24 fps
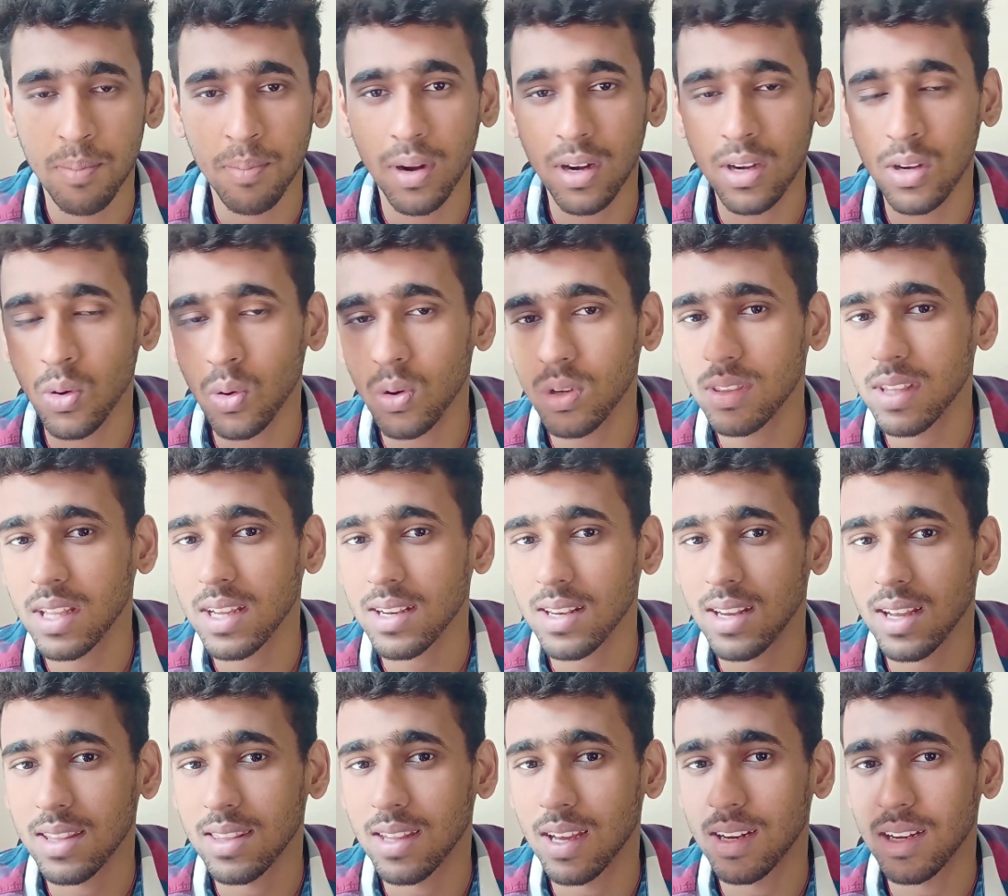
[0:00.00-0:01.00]
But don't think
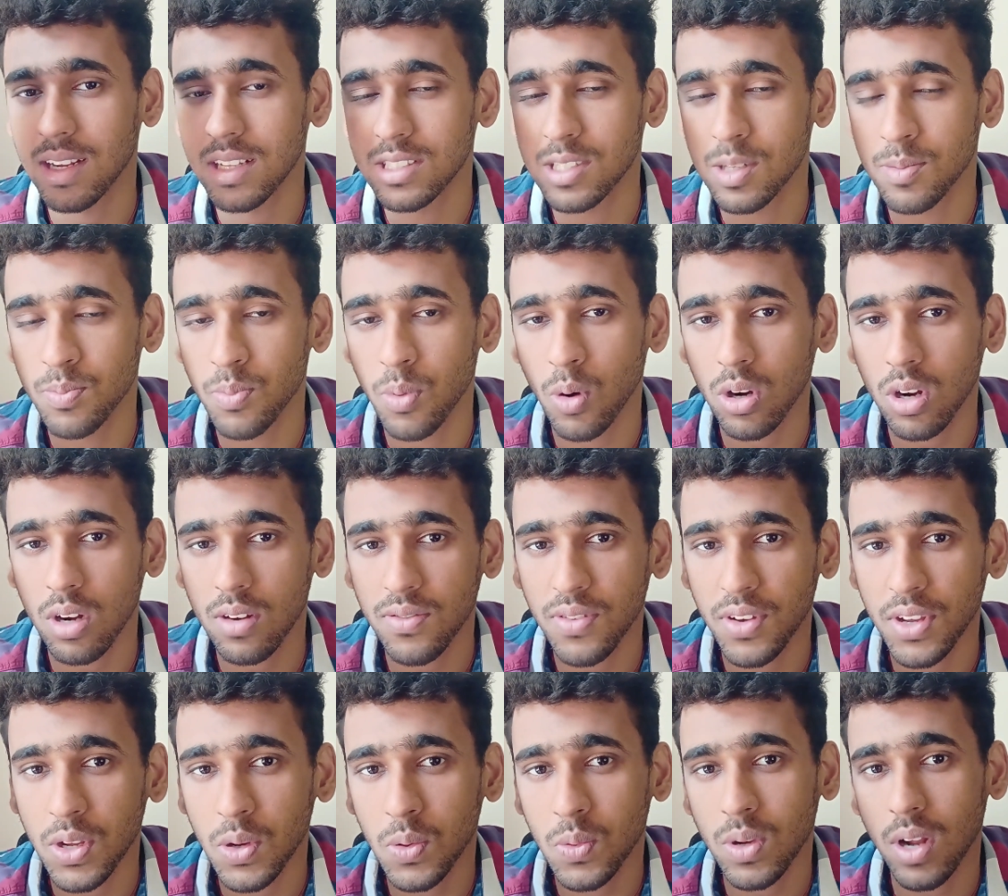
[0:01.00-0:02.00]
like that. It's important
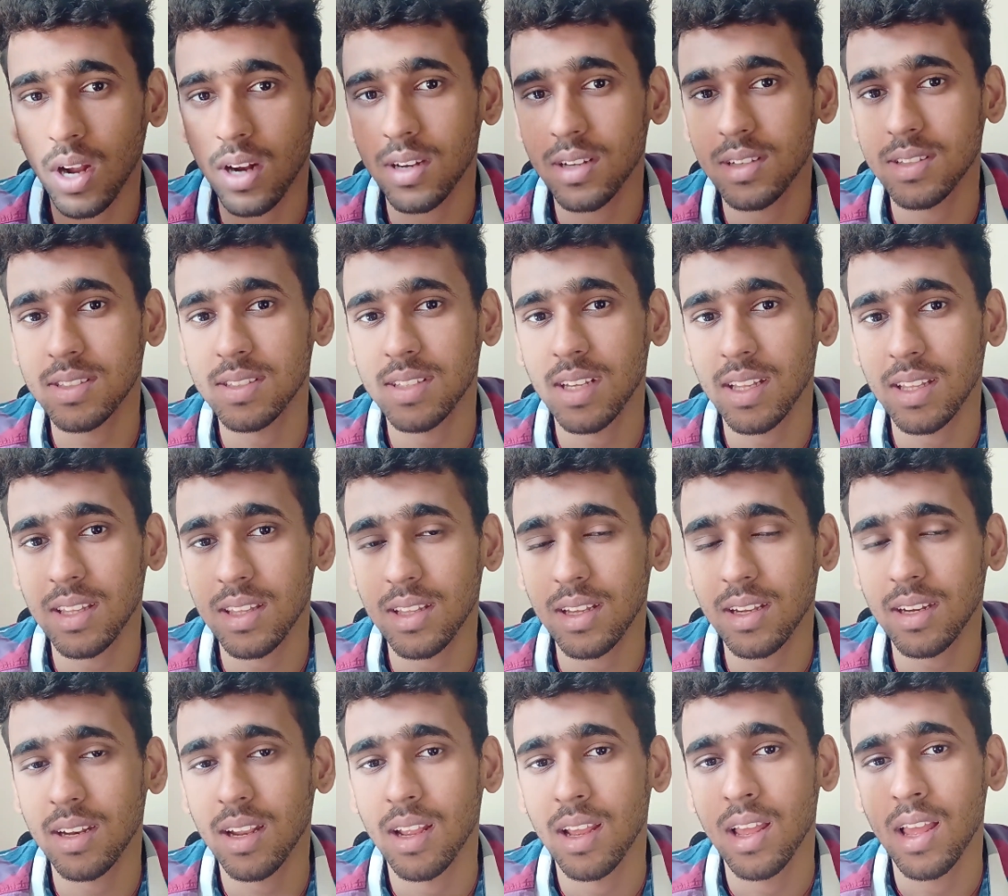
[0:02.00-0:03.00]
for you to understand
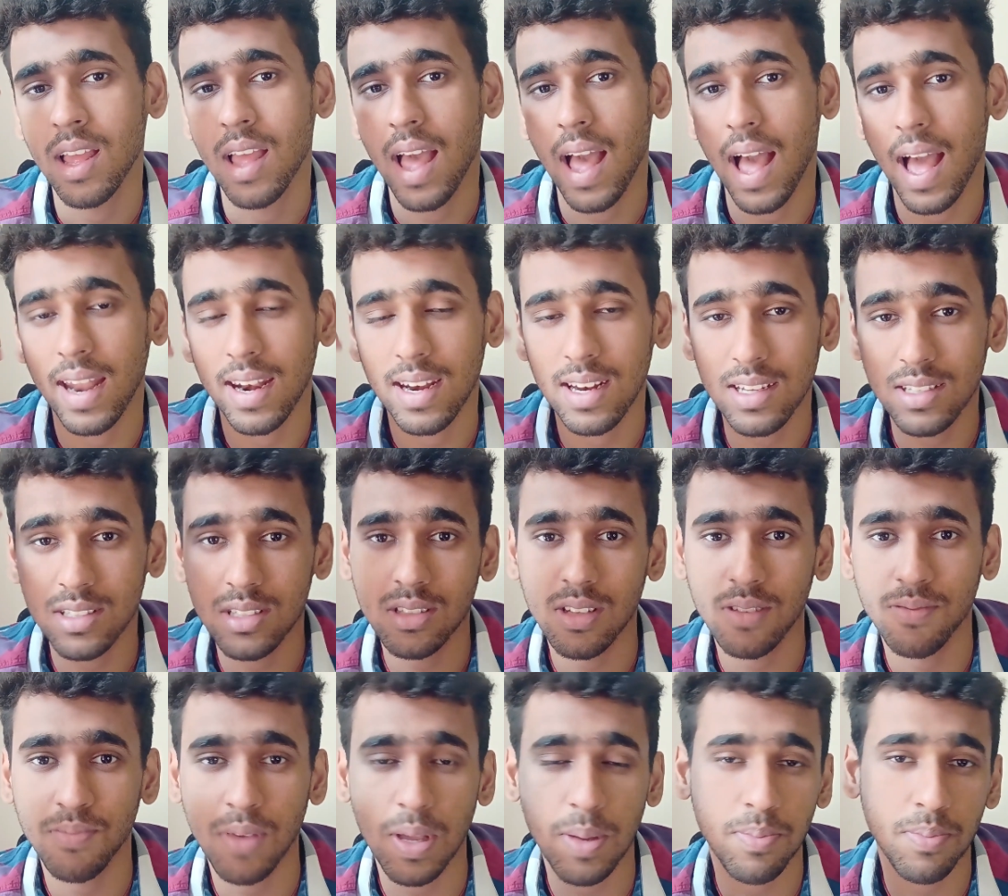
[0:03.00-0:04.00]
that analysis
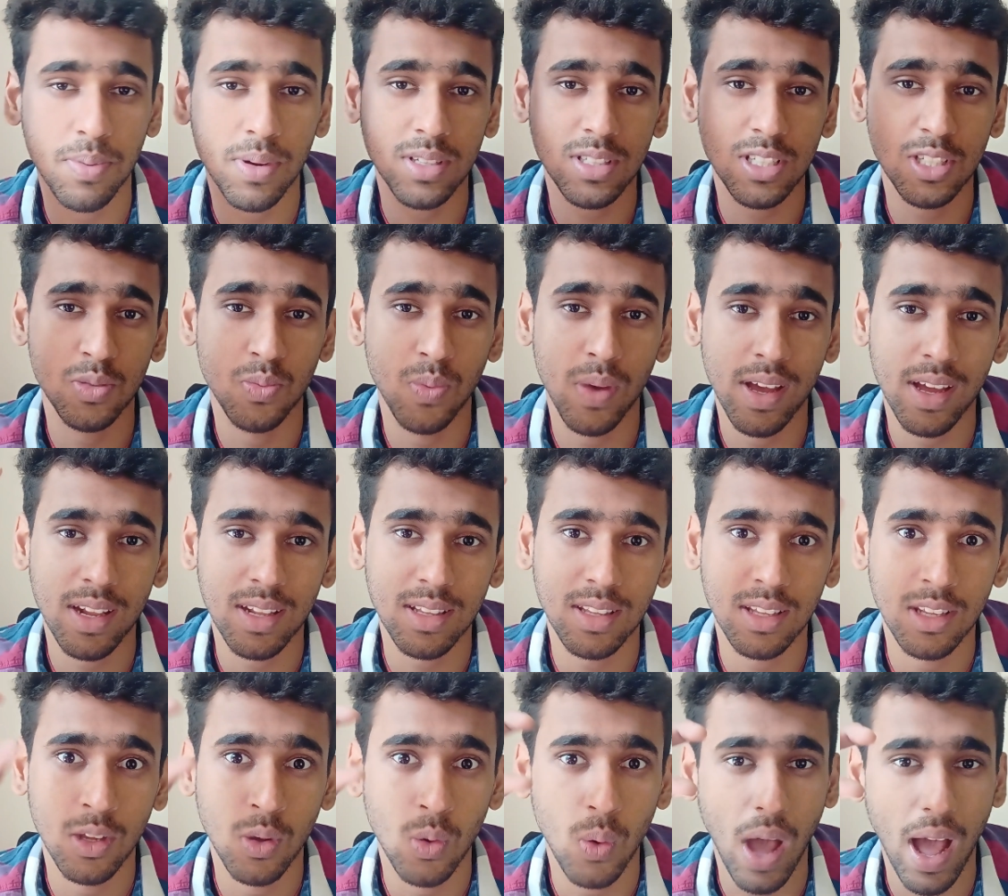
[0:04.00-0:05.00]
of papers is where
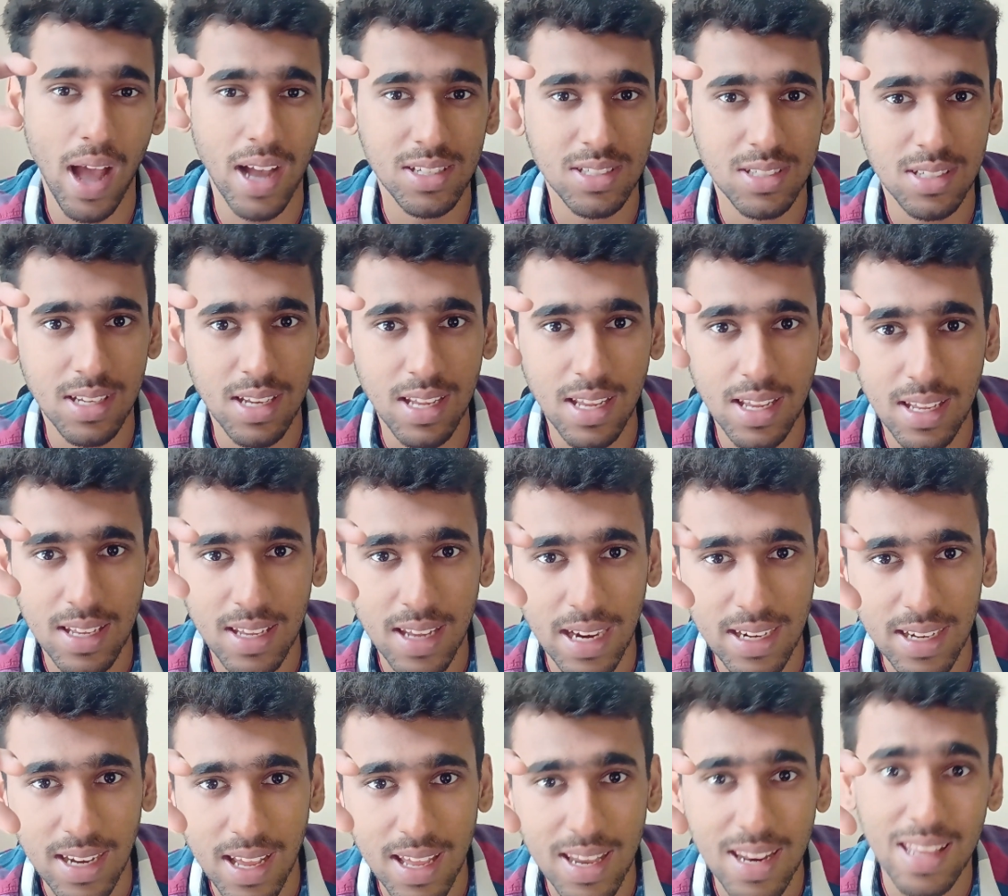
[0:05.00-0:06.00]
you actually
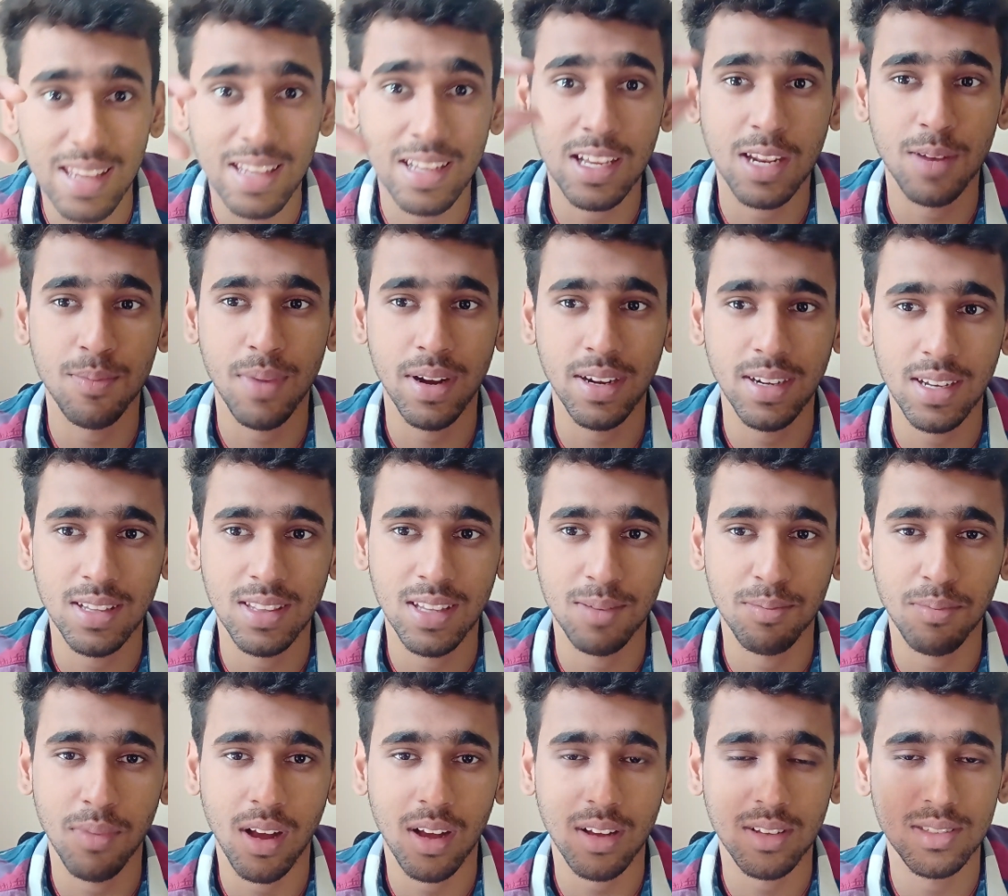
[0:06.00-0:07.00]
get an increment in
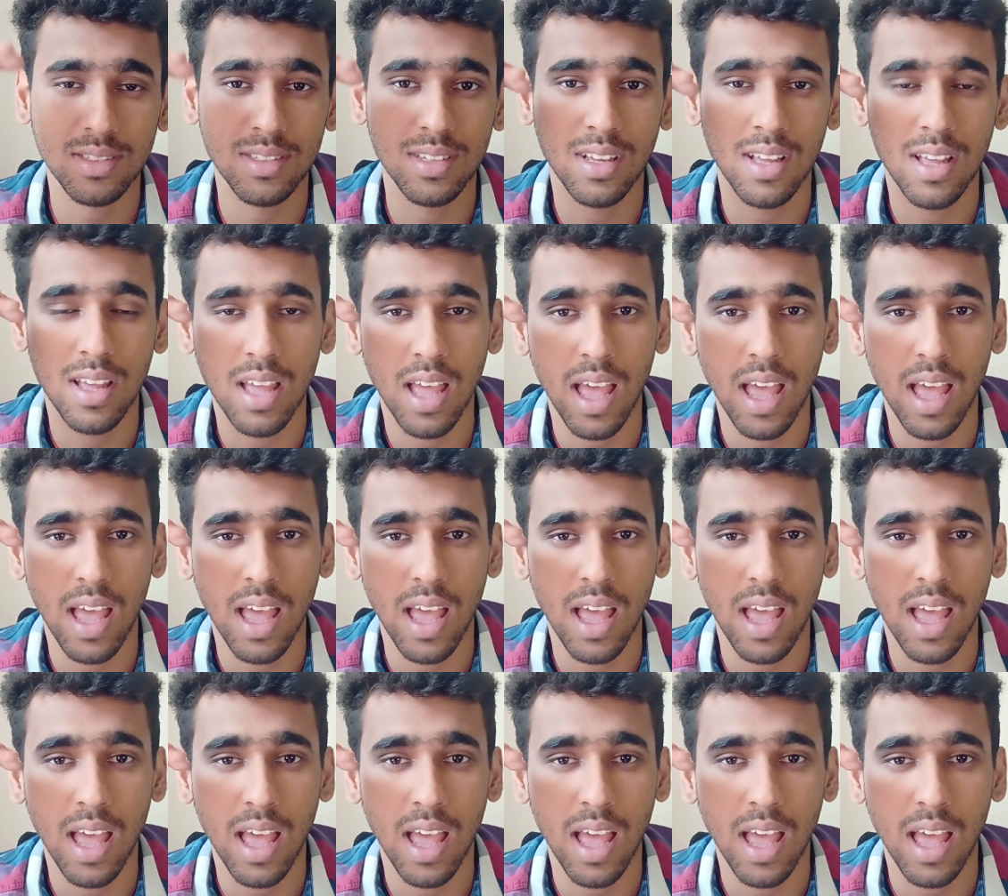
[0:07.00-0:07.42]
the marks.